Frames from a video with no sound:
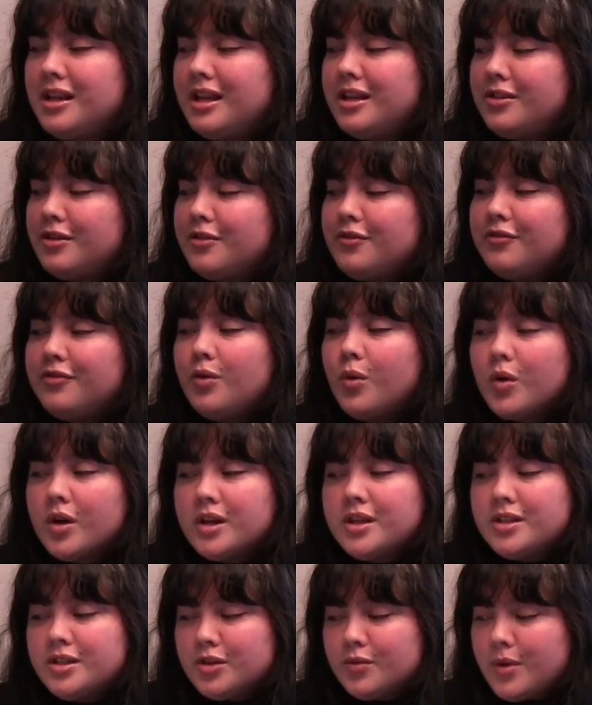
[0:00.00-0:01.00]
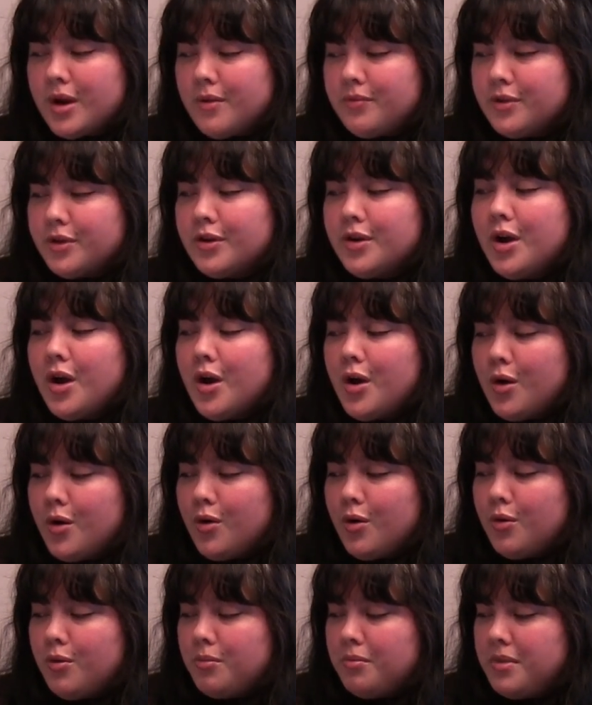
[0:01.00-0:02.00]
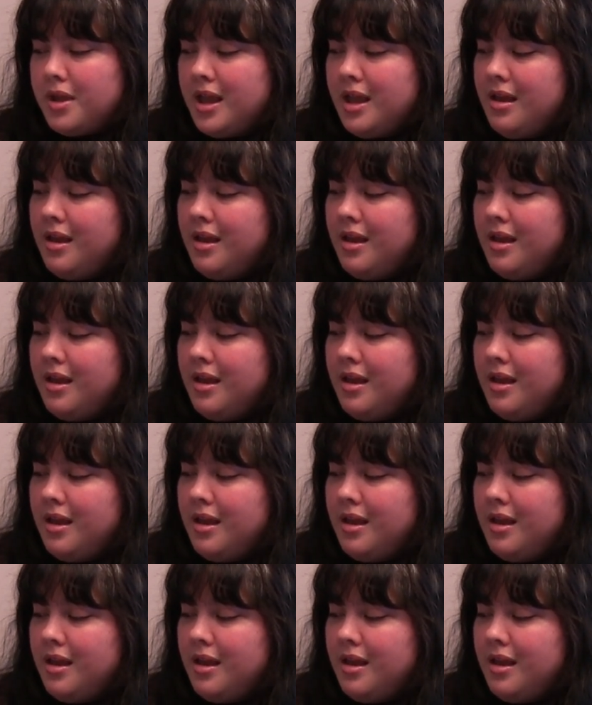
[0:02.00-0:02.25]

in the forest around their home,